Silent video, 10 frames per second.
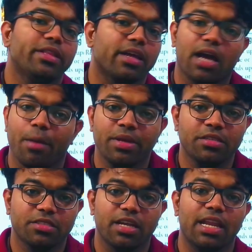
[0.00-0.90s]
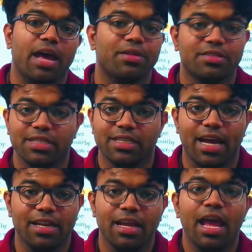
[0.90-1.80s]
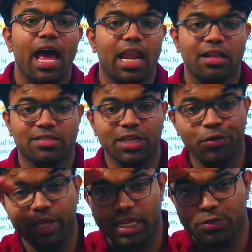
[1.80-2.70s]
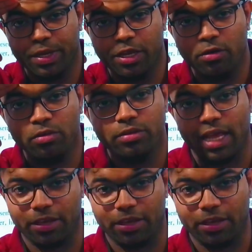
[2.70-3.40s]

them in the comments, and I will see that. And I'll see you in the next video.